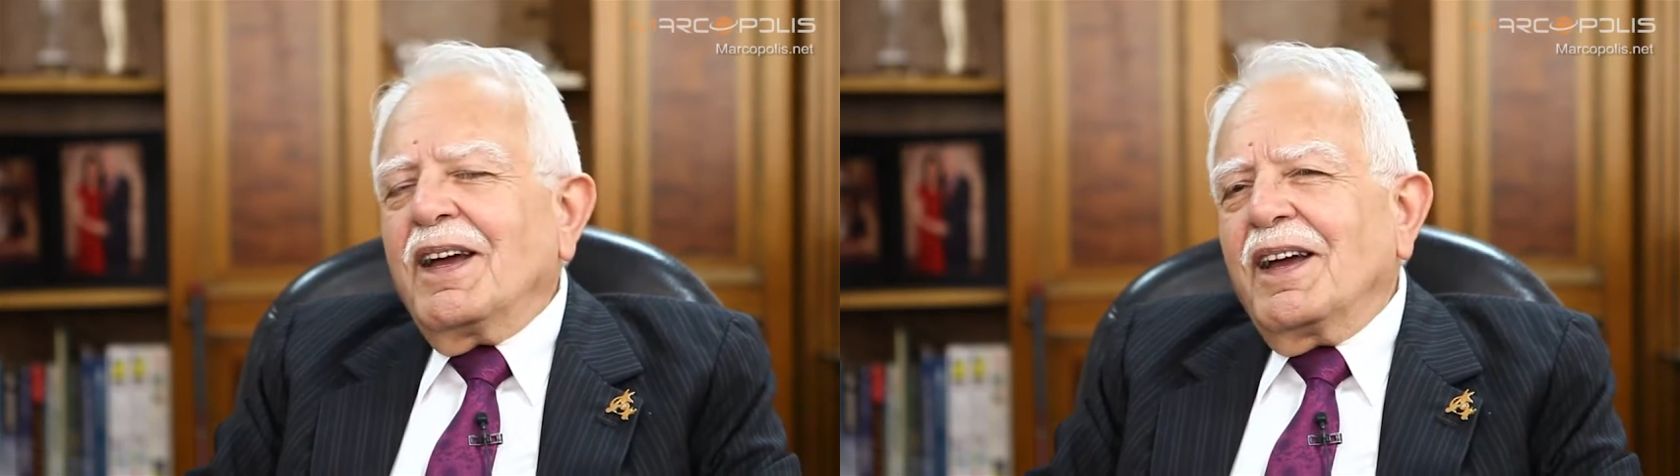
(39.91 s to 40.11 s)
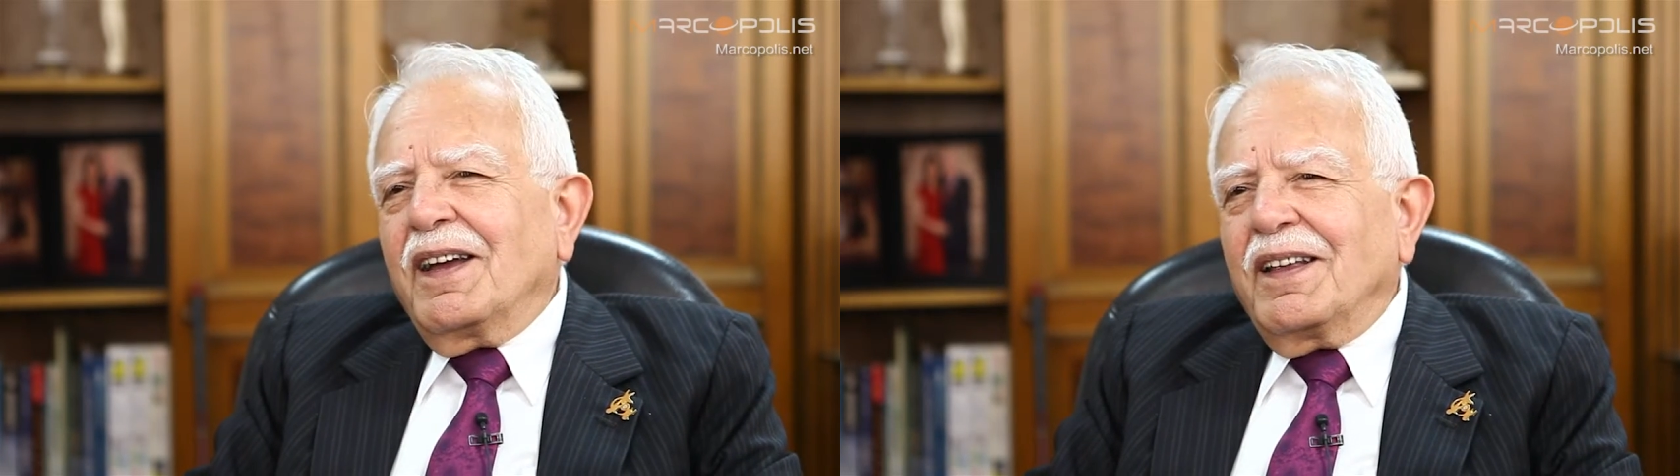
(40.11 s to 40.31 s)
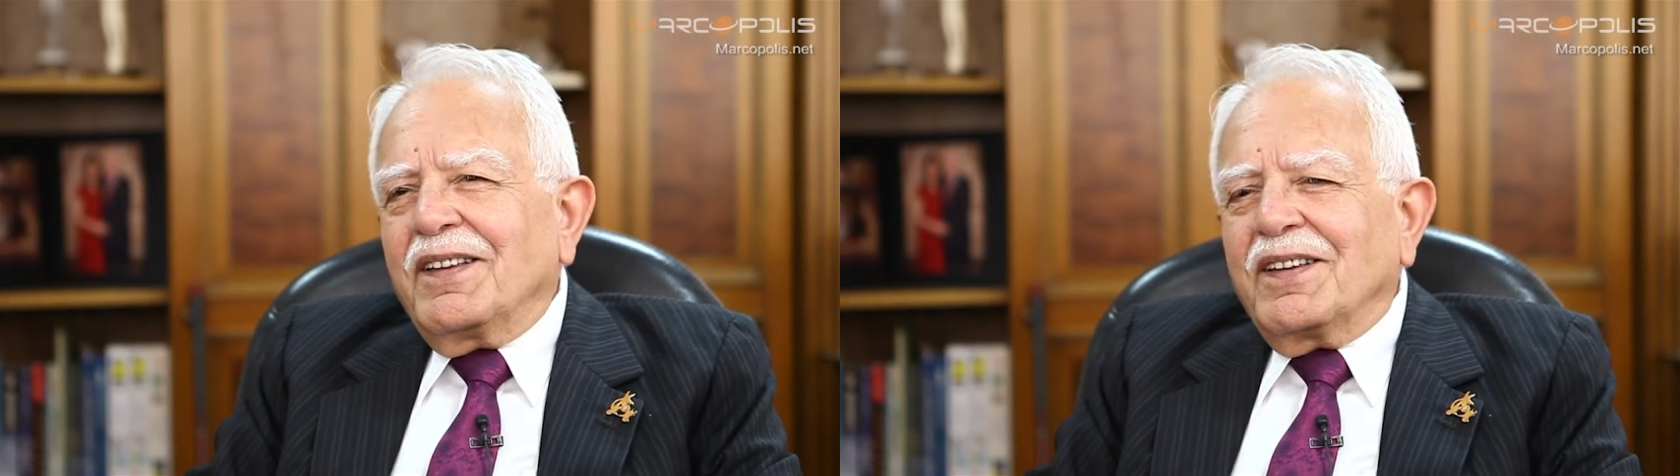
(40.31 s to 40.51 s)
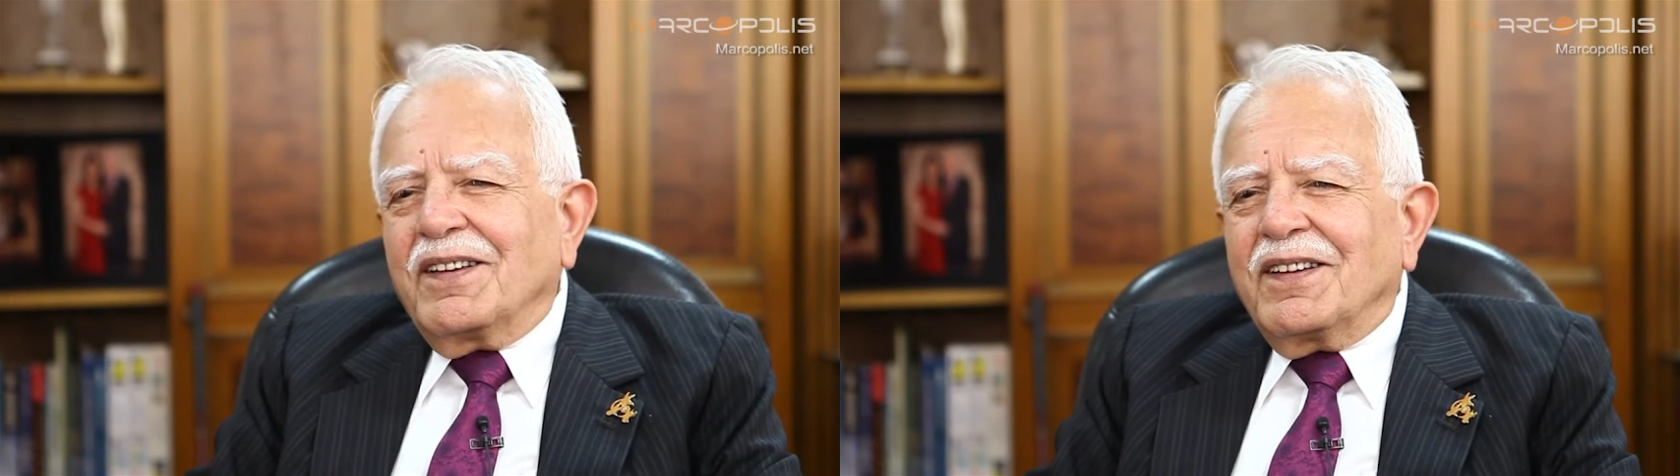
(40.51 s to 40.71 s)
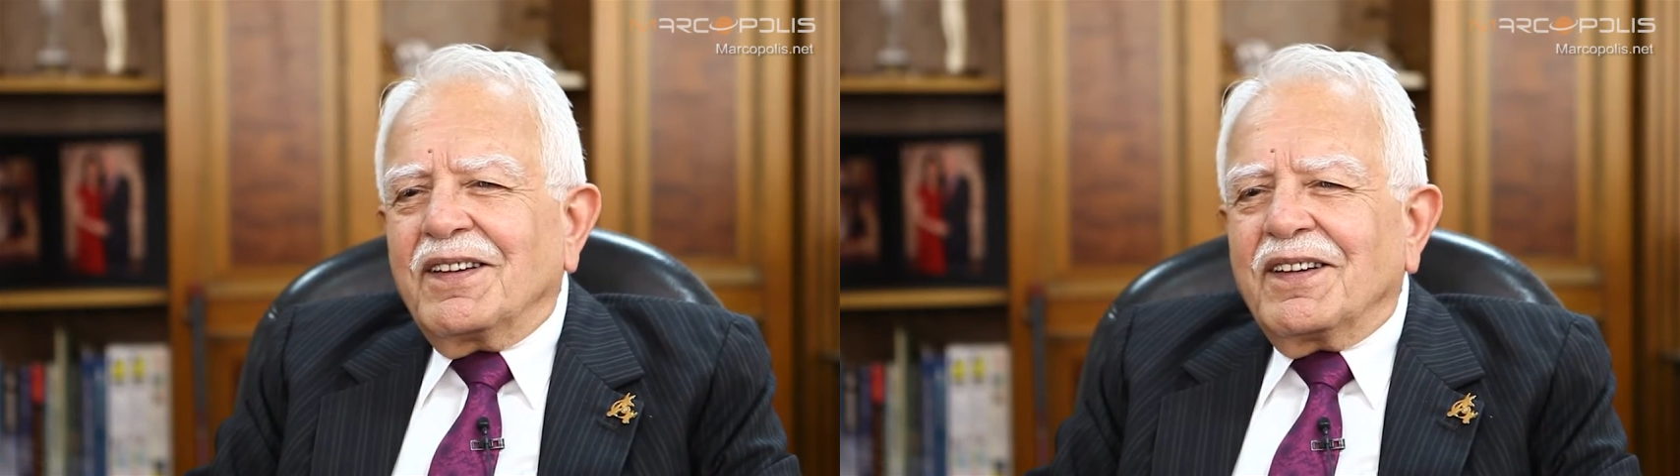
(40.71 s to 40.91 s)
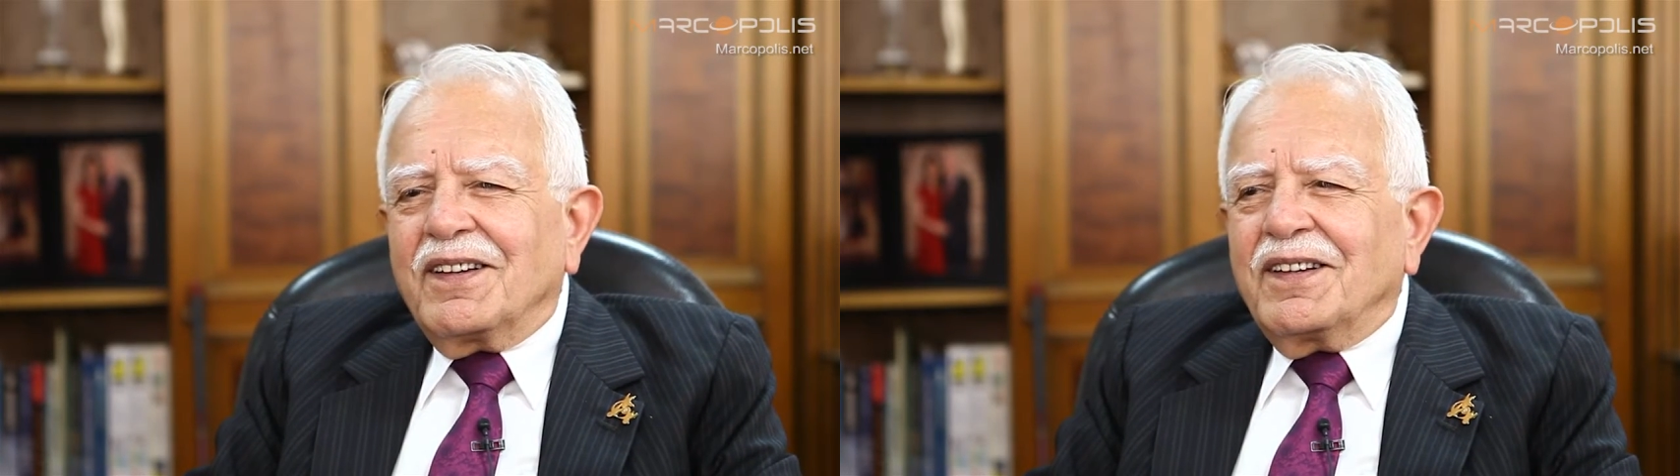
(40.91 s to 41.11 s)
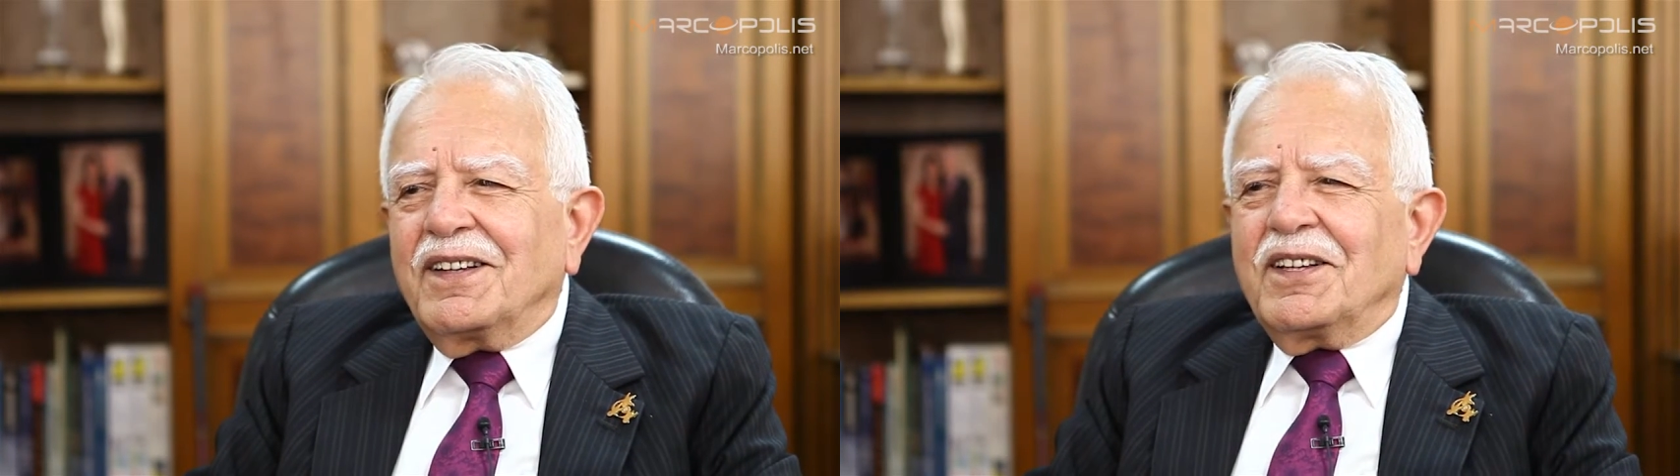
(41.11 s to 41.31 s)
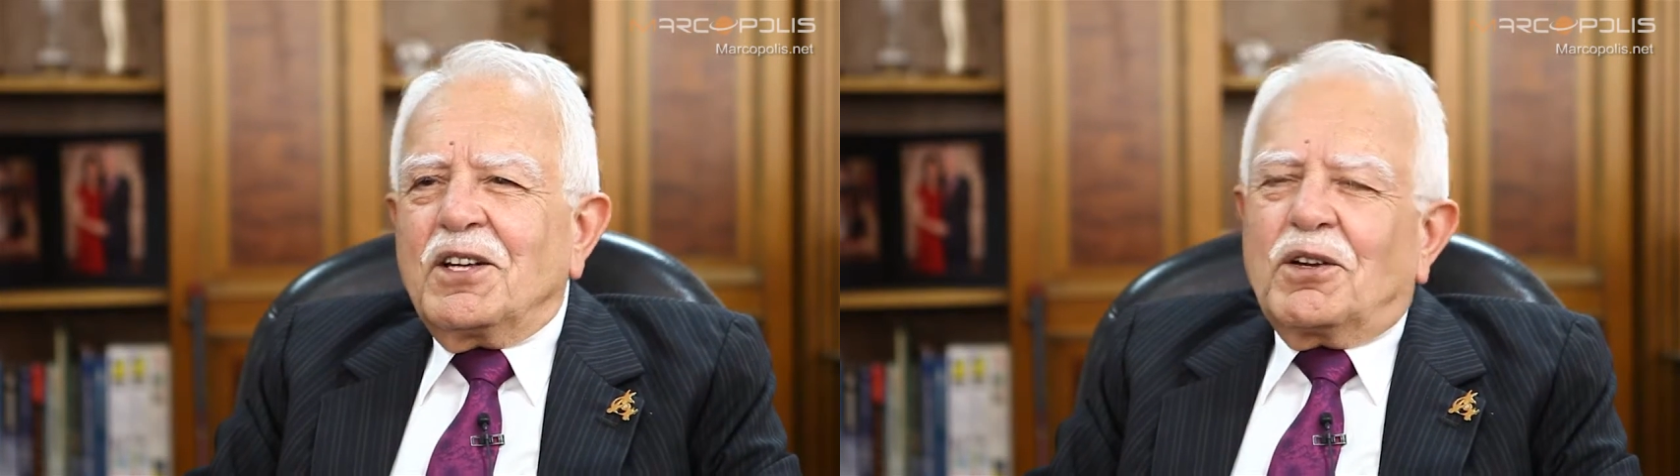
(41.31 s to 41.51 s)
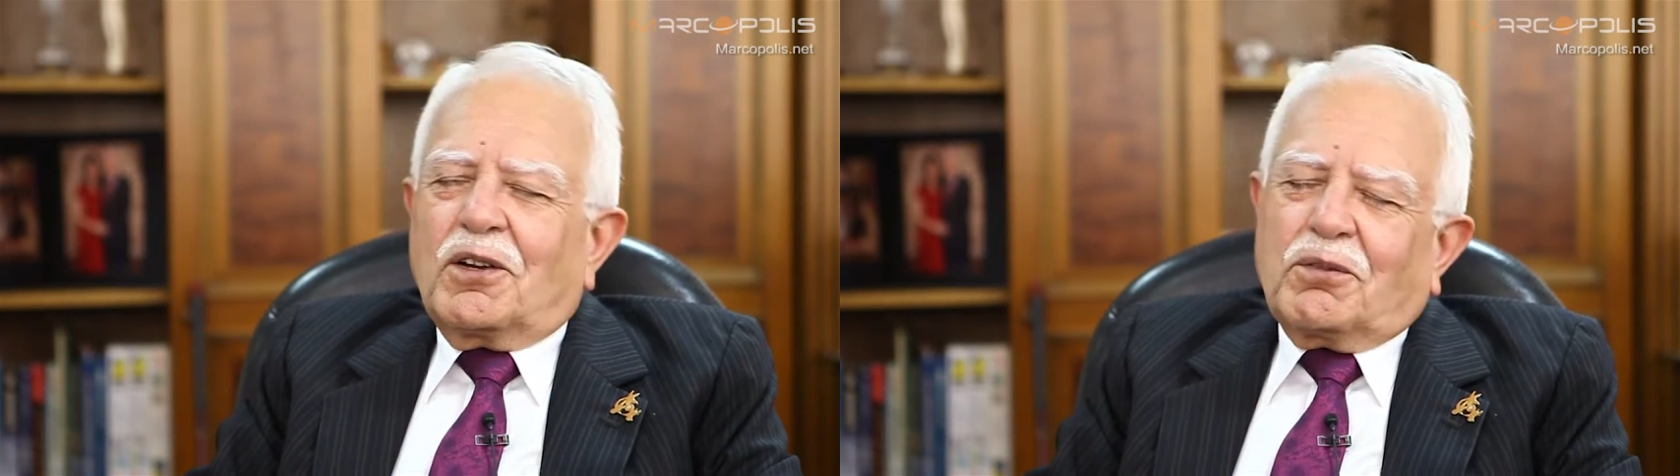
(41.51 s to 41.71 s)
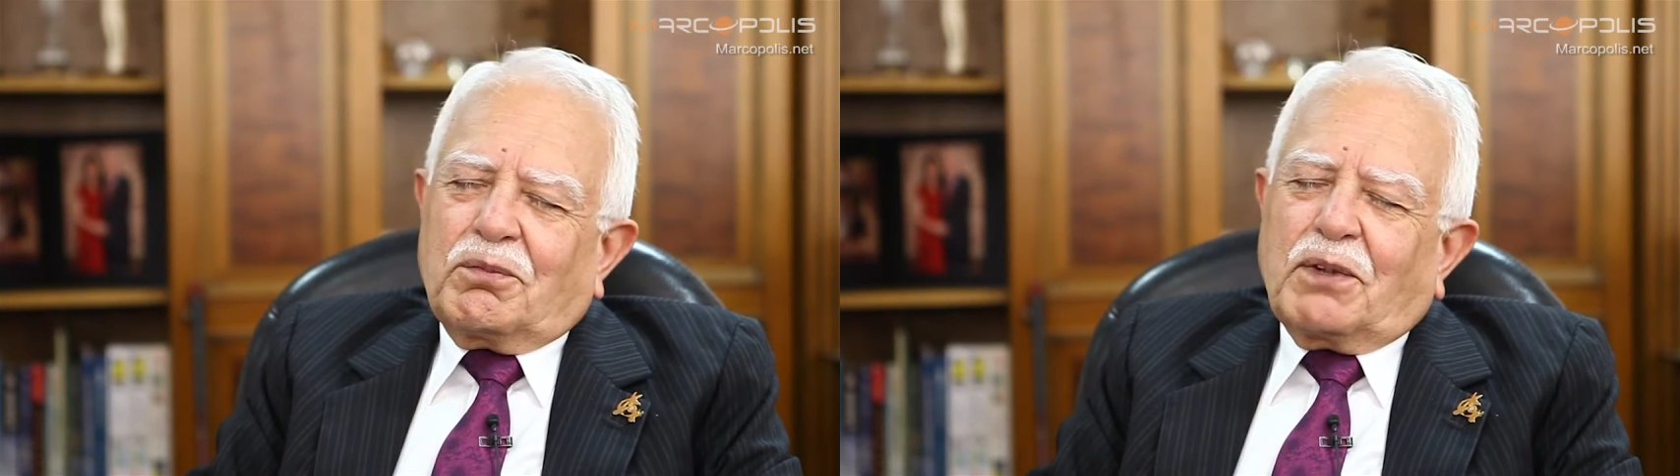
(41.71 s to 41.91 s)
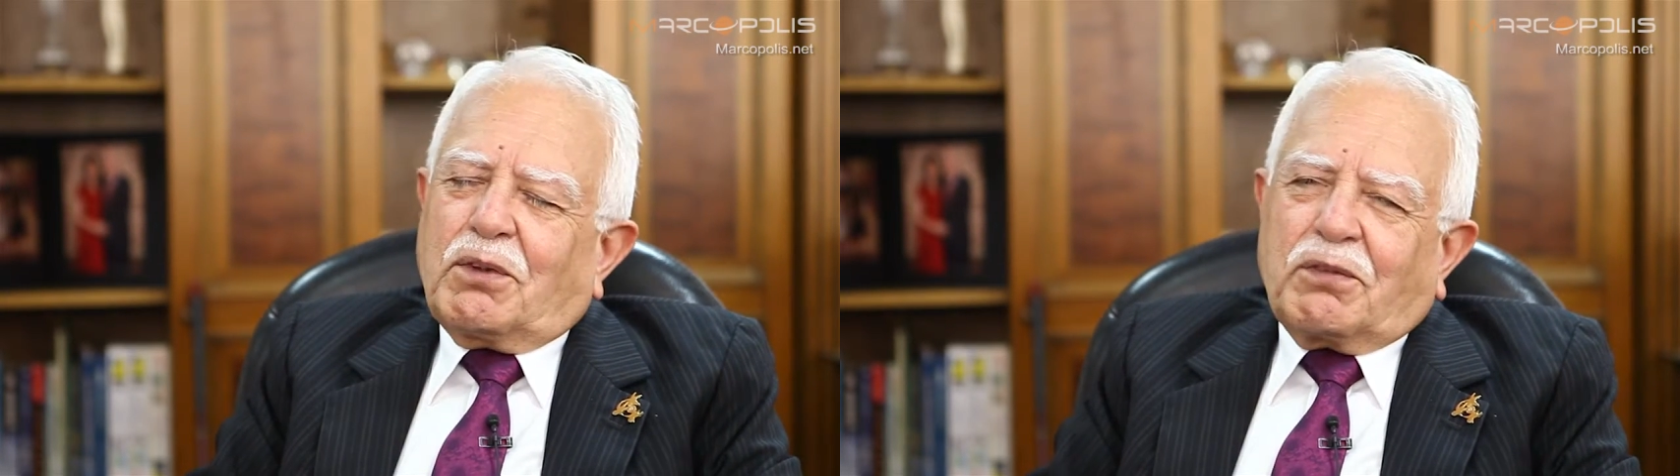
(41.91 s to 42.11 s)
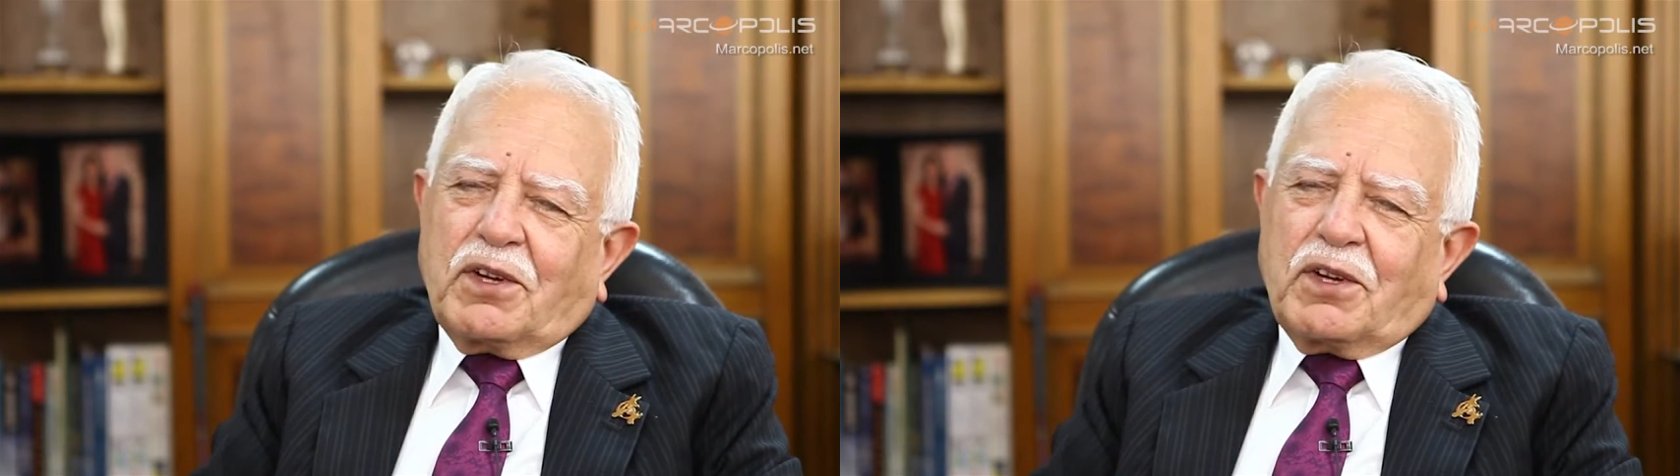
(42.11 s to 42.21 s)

and then uh, maybe